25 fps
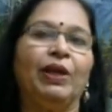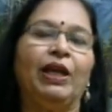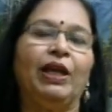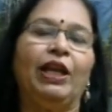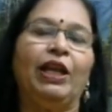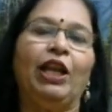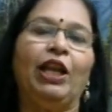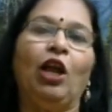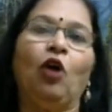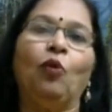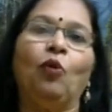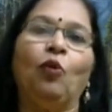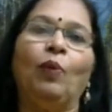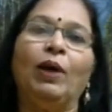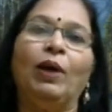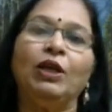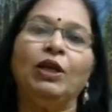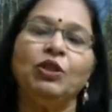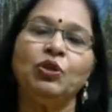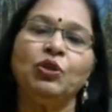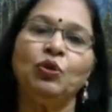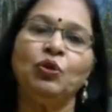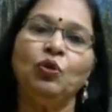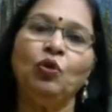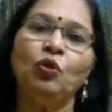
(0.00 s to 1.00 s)
Now,
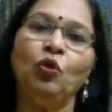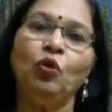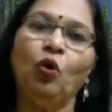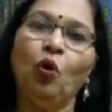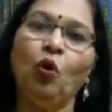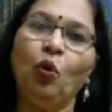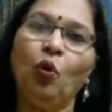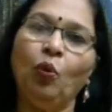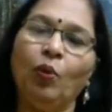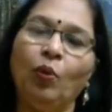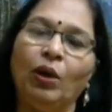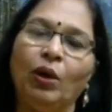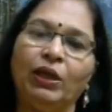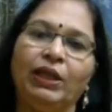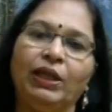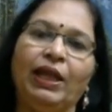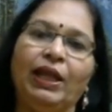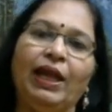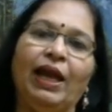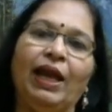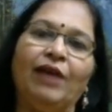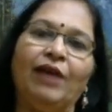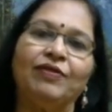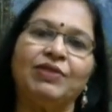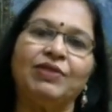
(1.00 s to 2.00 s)
once you know what
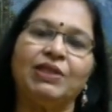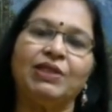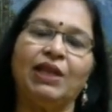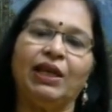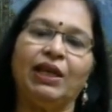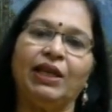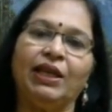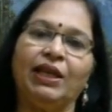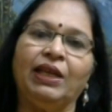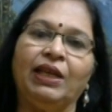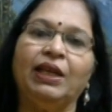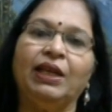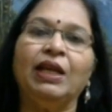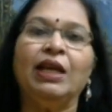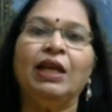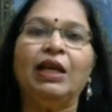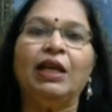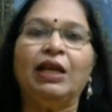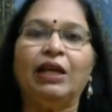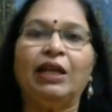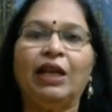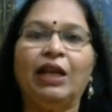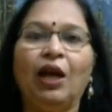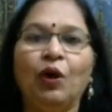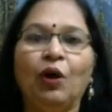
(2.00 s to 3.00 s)
they have studied,
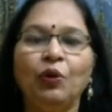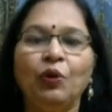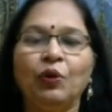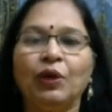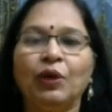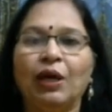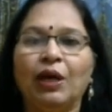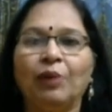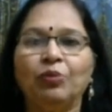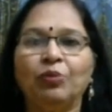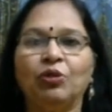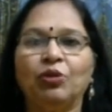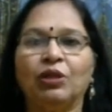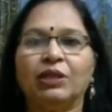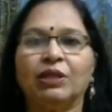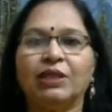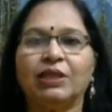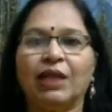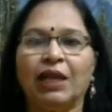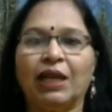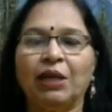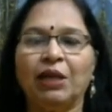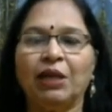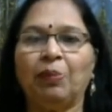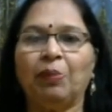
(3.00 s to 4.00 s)
now you come to the
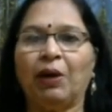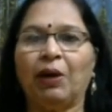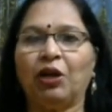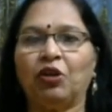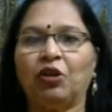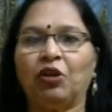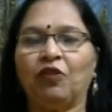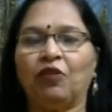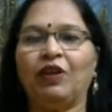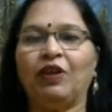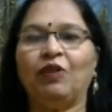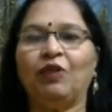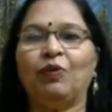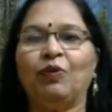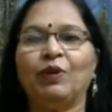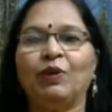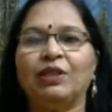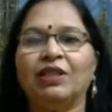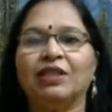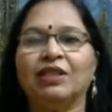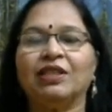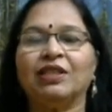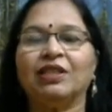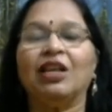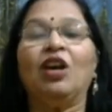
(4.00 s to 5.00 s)
second part of it,
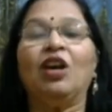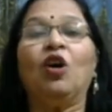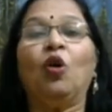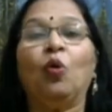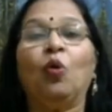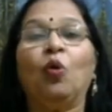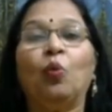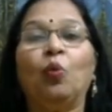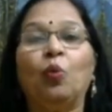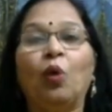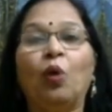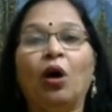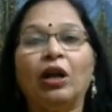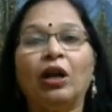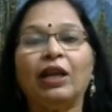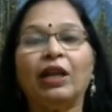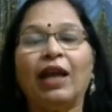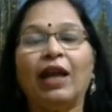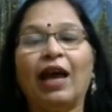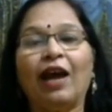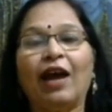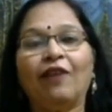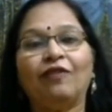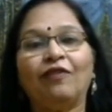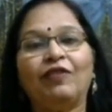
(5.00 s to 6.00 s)
which is what
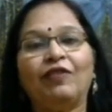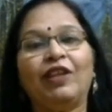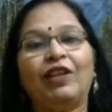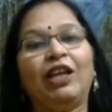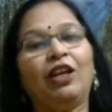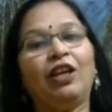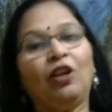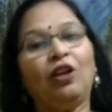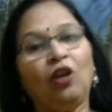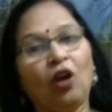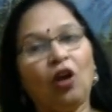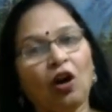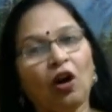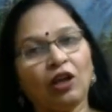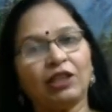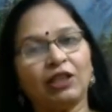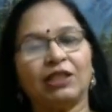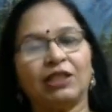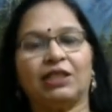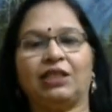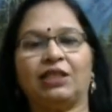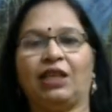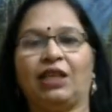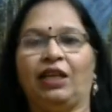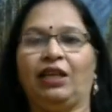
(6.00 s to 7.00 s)
have they not
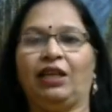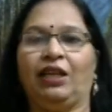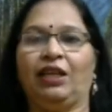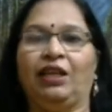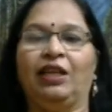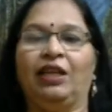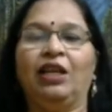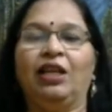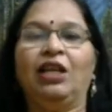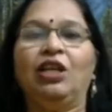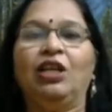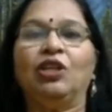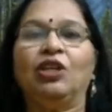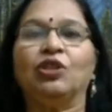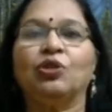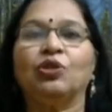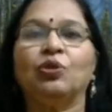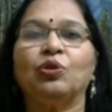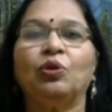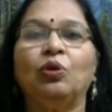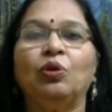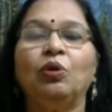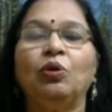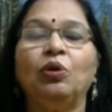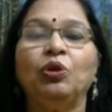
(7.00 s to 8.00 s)
studied.
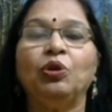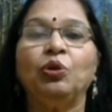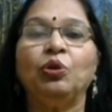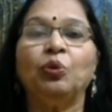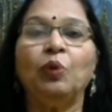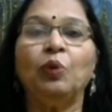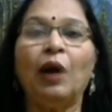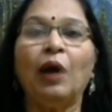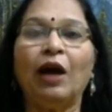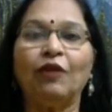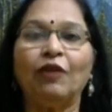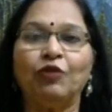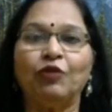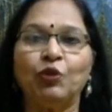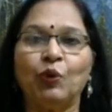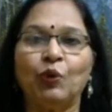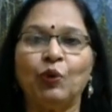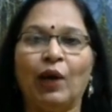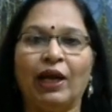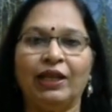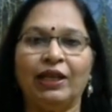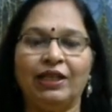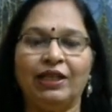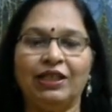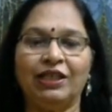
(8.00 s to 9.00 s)
So you have
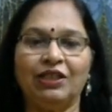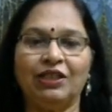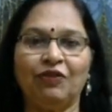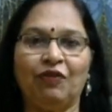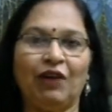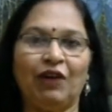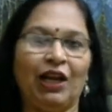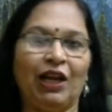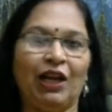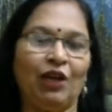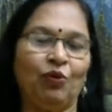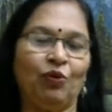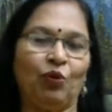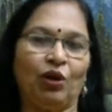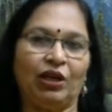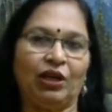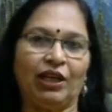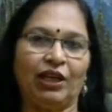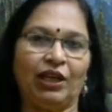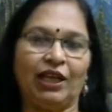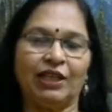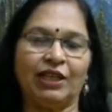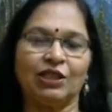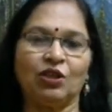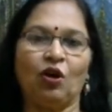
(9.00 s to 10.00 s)
to identify what
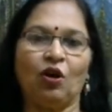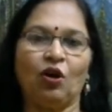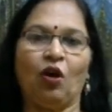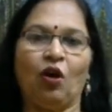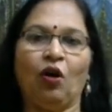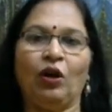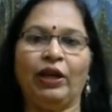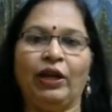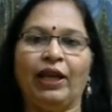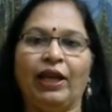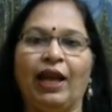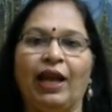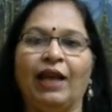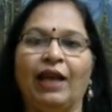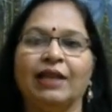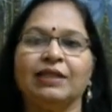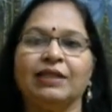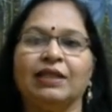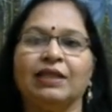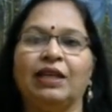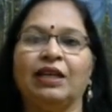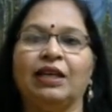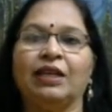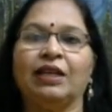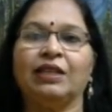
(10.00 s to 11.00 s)
is called
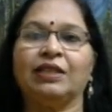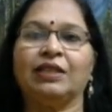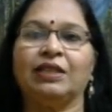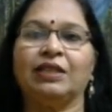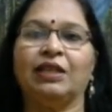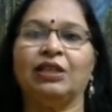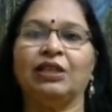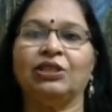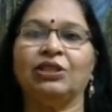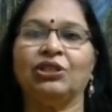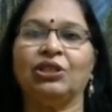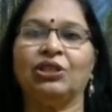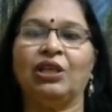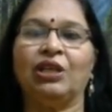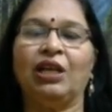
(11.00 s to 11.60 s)
as a research